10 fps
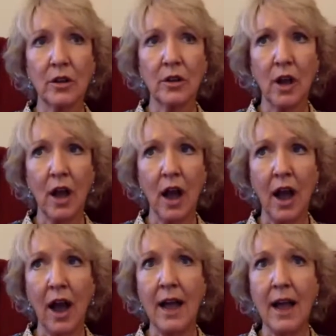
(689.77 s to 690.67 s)

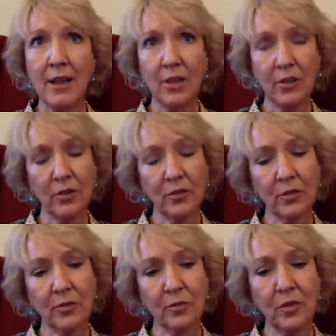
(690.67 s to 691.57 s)
I
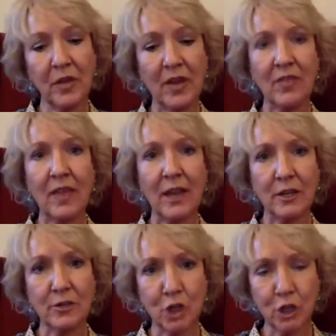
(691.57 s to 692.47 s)
think they could
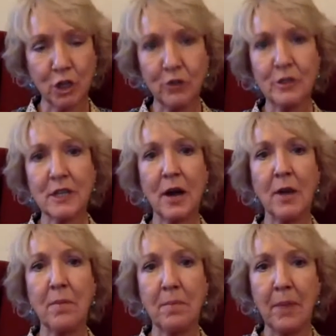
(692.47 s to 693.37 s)
choose a
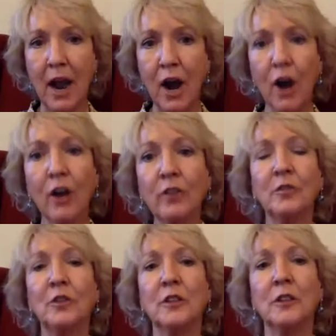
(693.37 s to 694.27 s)

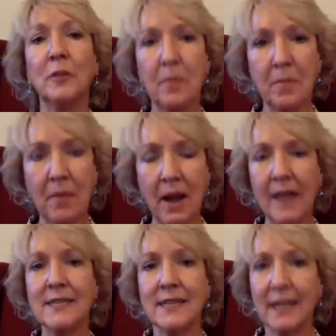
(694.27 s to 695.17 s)
powerful
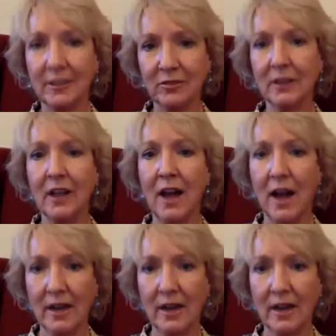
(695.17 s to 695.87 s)
mindset of love